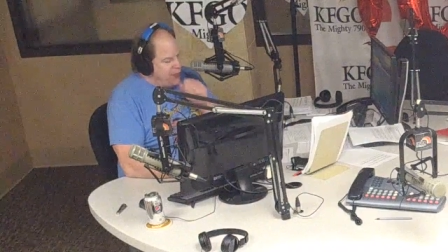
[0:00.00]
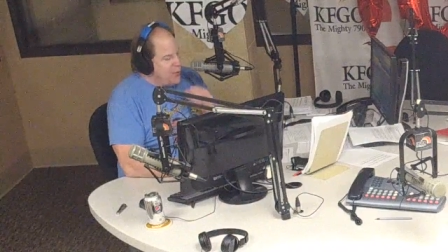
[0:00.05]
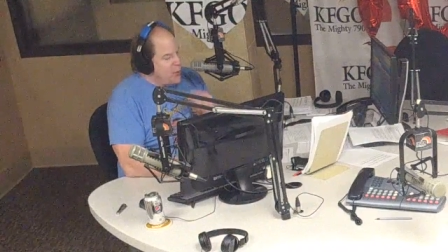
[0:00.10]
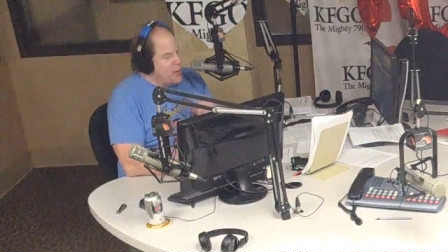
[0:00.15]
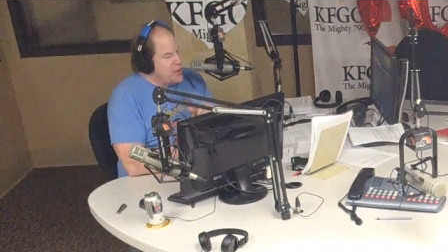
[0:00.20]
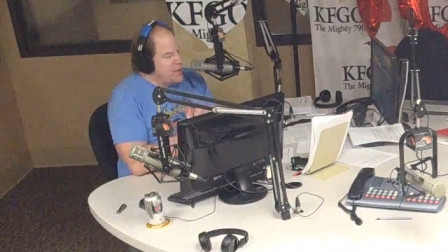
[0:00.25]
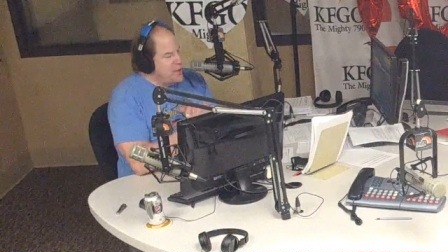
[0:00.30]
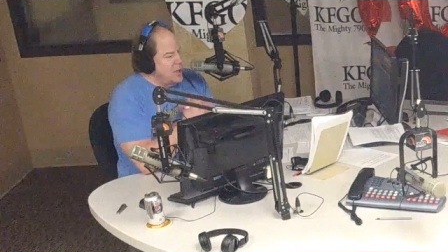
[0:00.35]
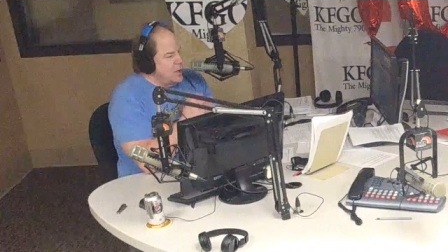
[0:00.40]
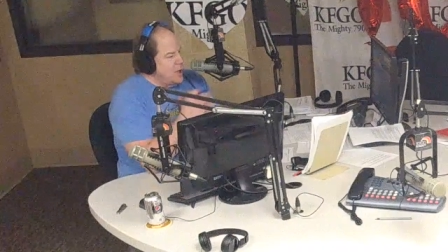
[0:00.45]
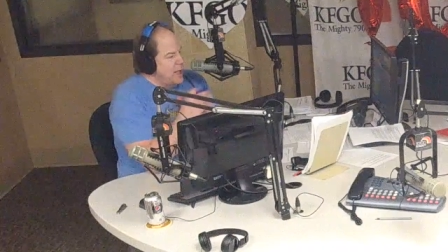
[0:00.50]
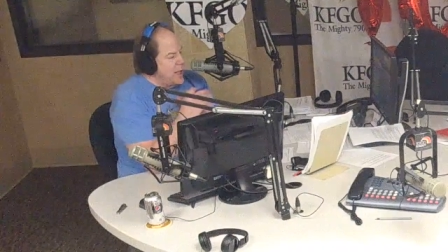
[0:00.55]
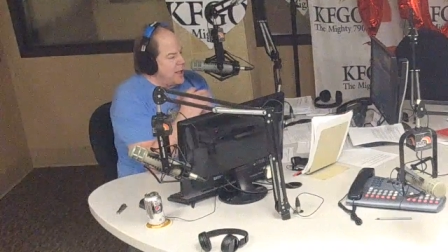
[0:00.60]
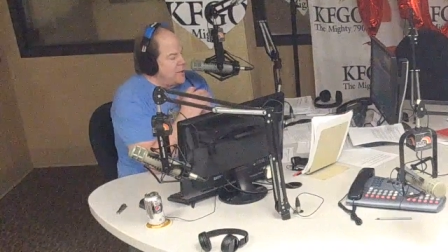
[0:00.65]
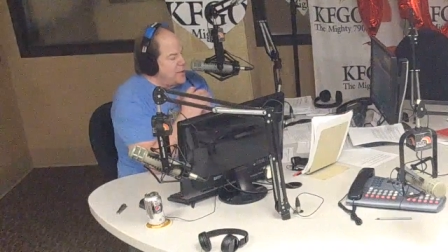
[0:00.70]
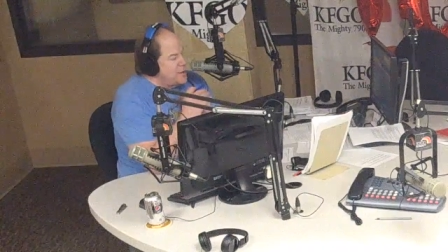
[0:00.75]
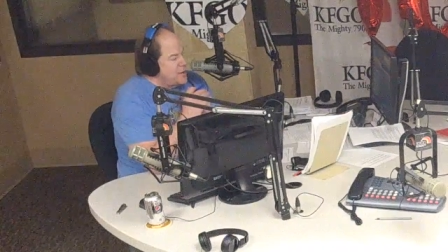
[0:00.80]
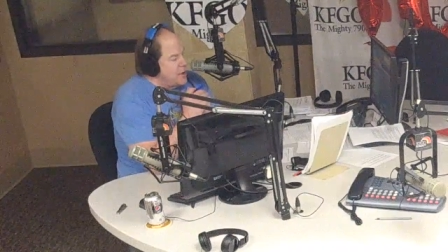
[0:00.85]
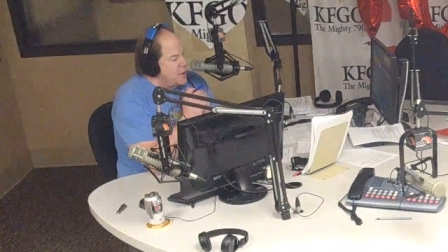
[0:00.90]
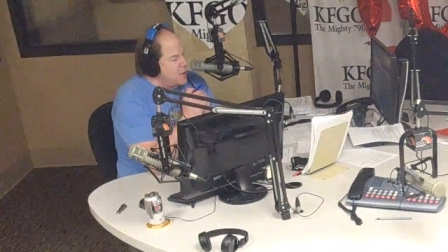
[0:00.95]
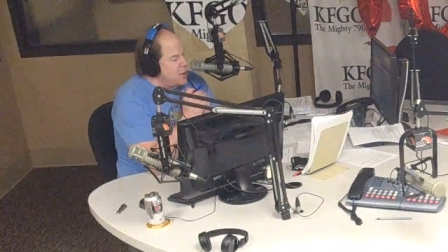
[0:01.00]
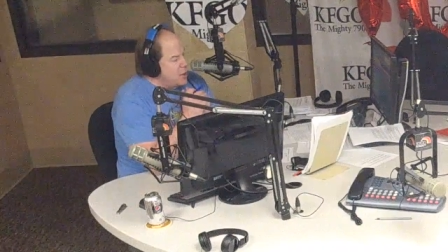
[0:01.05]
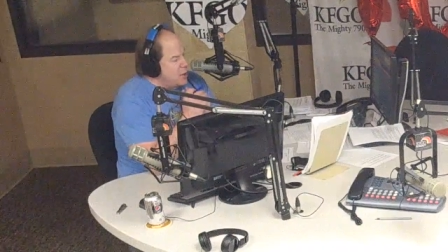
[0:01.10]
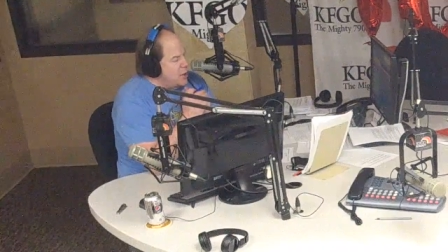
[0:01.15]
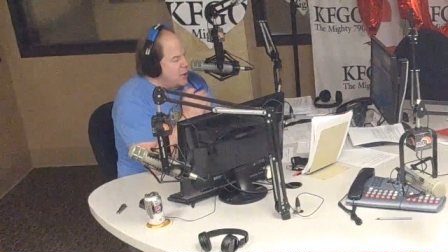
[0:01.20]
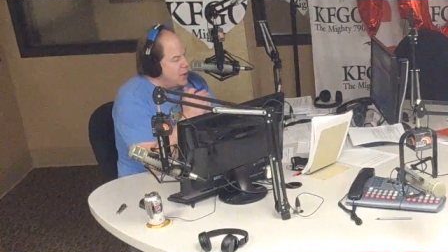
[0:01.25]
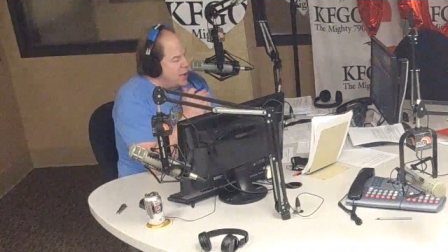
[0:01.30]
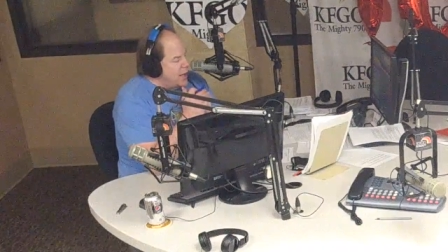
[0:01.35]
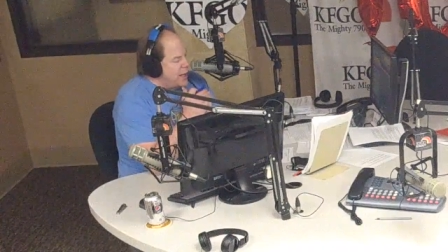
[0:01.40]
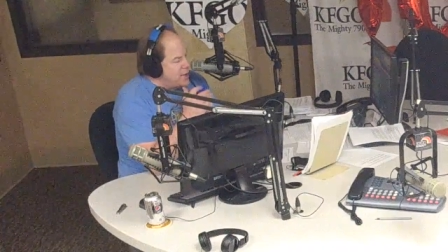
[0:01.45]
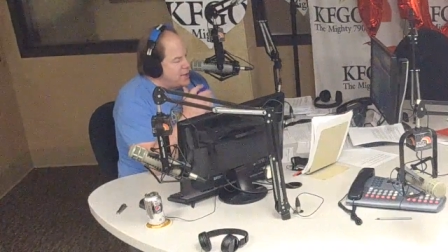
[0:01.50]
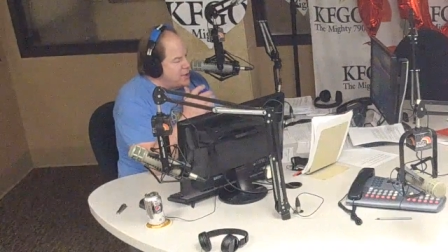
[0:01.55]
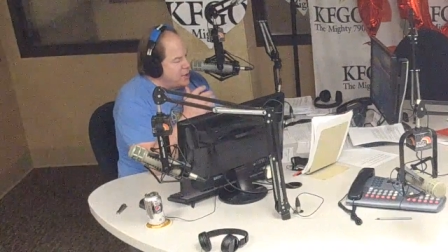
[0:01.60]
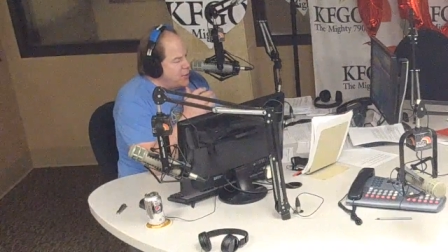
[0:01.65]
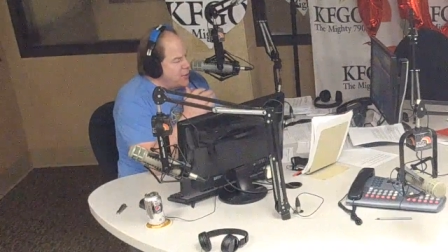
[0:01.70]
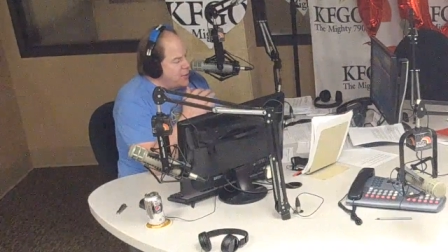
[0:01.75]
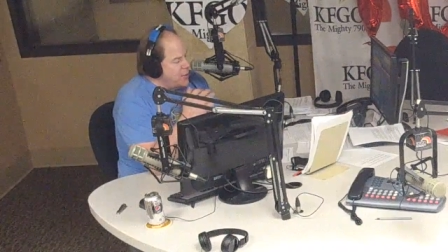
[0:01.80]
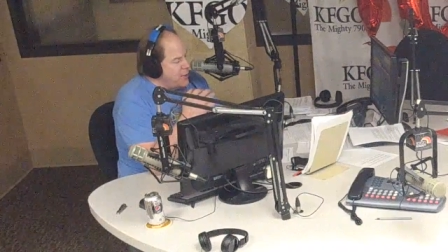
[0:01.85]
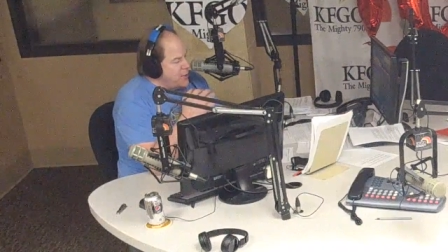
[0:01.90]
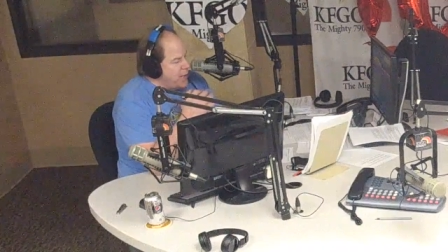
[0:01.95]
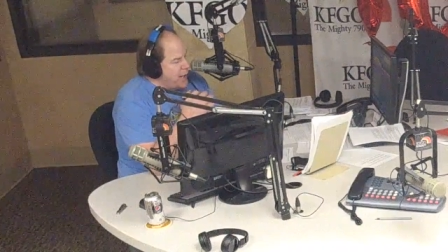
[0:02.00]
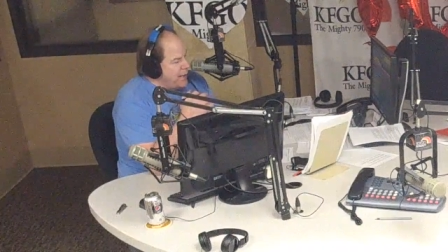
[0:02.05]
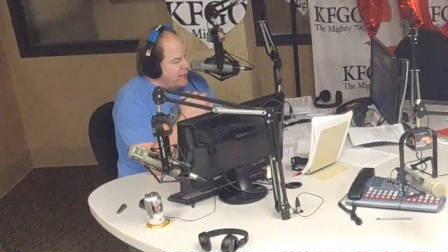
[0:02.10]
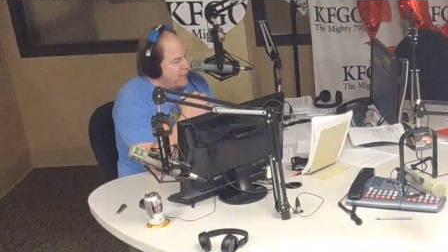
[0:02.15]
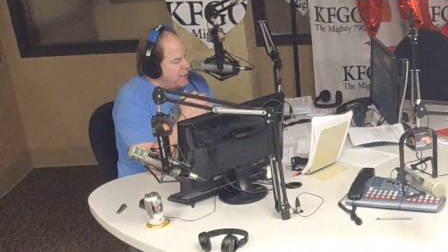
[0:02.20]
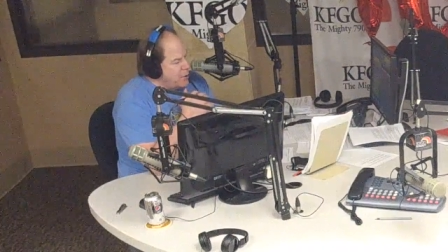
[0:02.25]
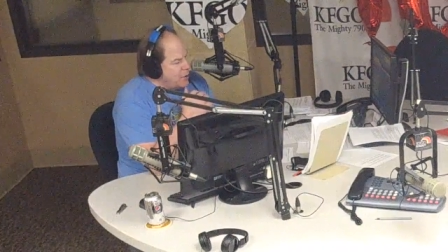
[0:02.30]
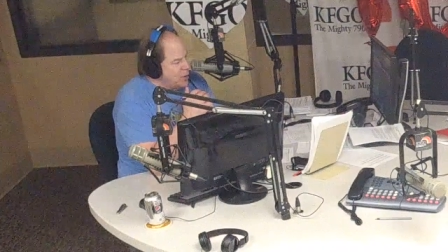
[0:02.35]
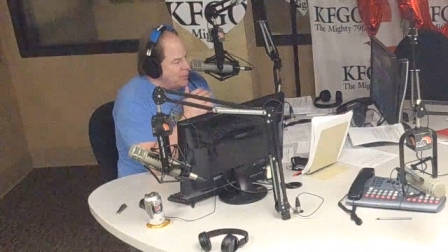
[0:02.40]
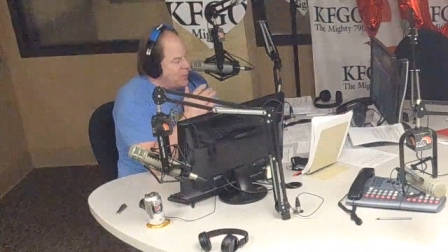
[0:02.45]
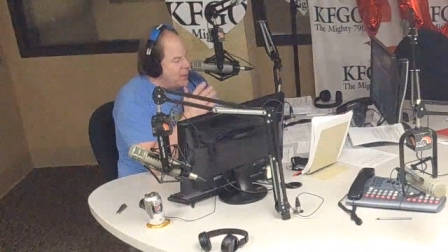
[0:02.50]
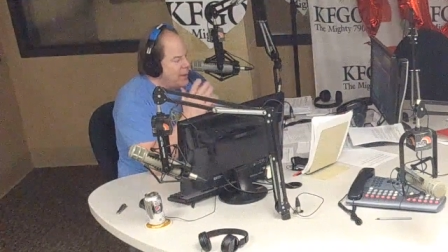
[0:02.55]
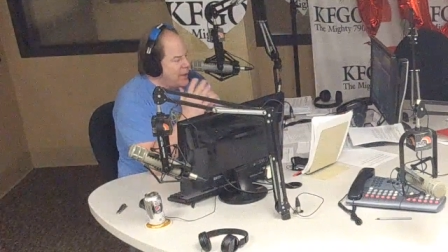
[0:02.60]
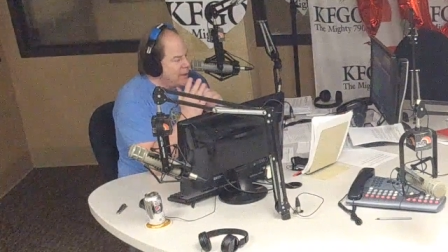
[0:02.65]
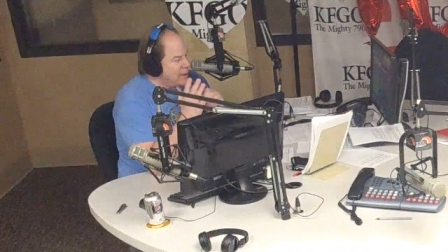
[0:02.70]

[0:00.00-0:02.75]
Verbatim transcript: forcing a lot of these other young guys to go into the backfield.